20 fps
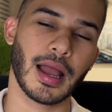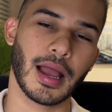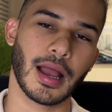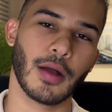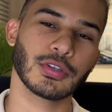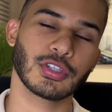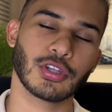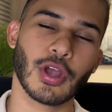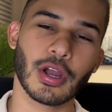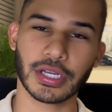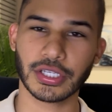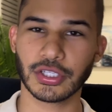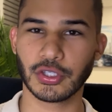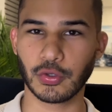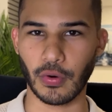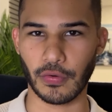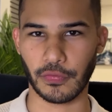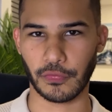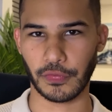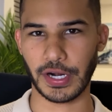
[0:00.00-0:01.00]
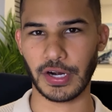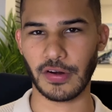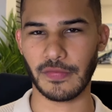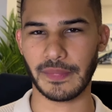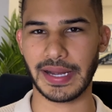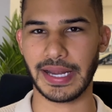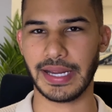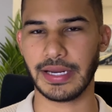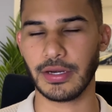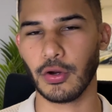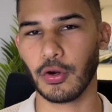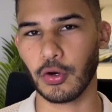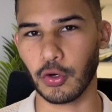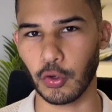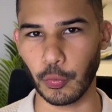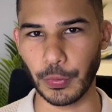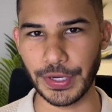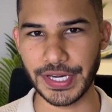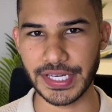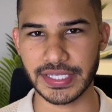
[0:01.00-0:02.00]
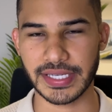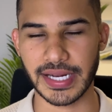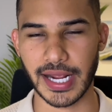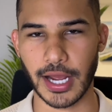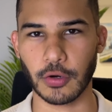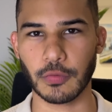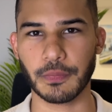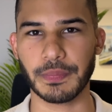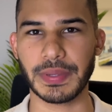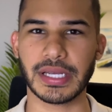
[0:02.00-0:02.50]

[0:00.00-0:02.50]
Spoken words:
I was talking to a friend of mine who reached out